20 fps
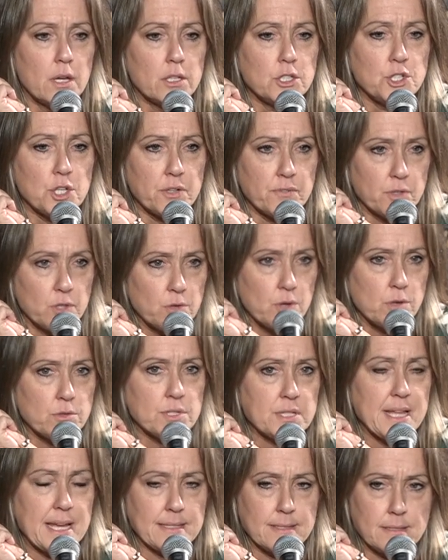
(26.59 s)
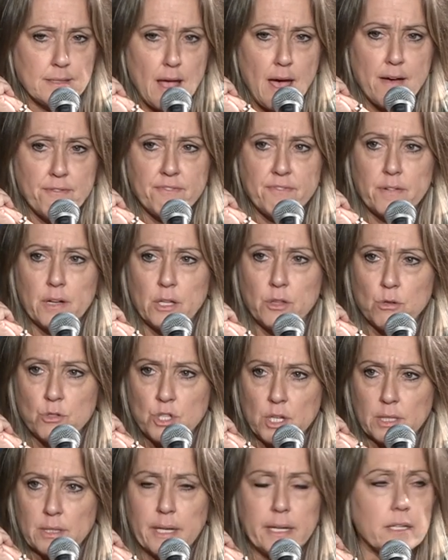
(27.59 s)
Jennifer Gross, that staff, and
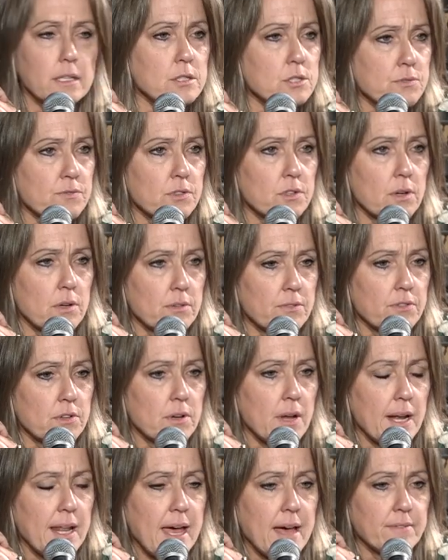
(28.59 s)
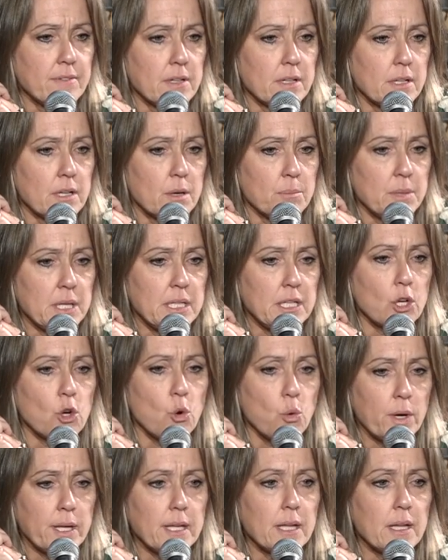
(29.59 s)
those young ladies for not having any
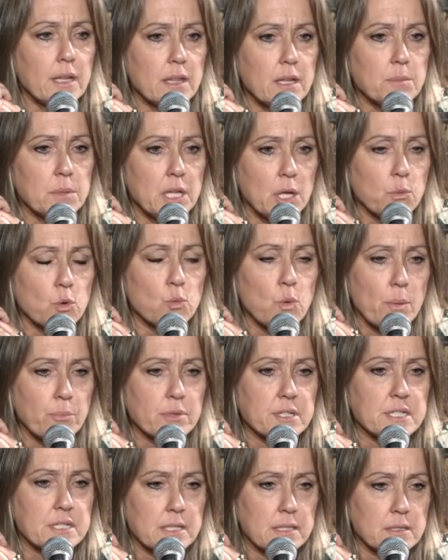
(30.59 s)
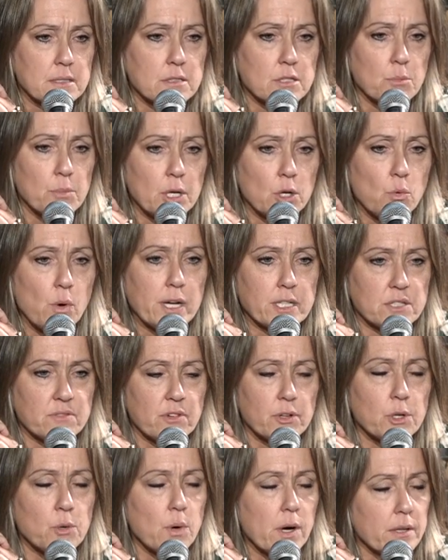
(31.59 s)
quit in them. And they will represent the Big West
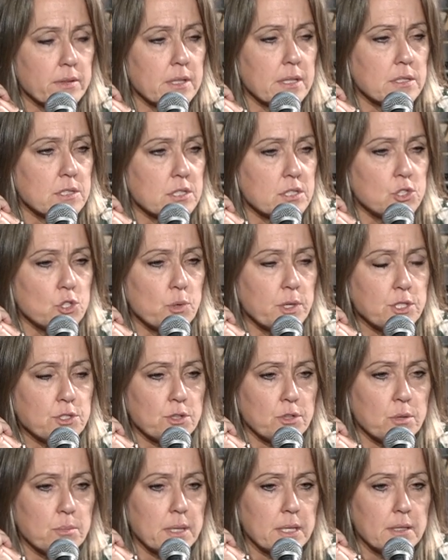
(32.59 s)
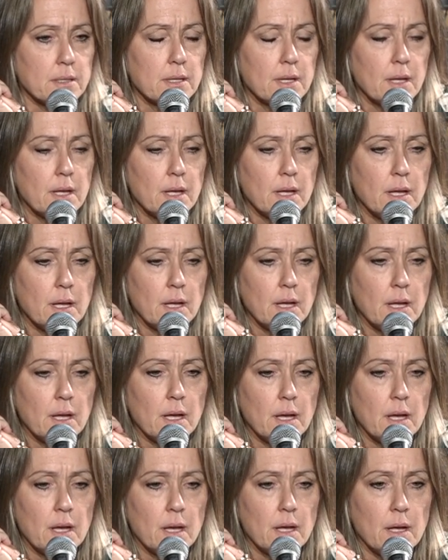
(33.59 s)
very well in the NC2A tournament.
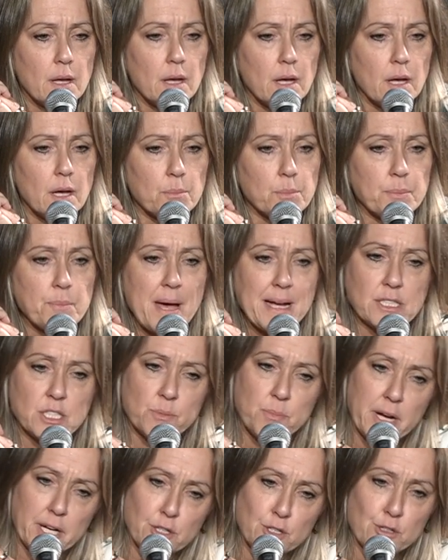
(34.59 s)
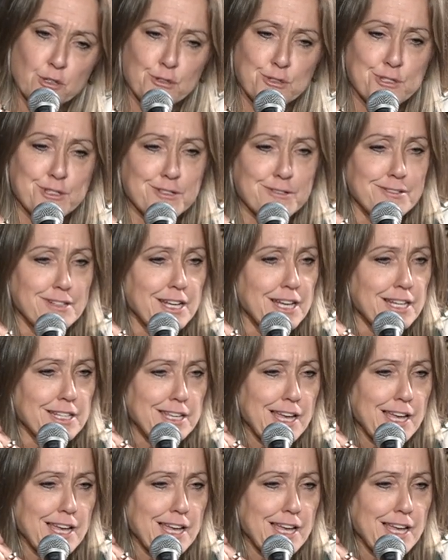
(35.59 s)
Back to my girls.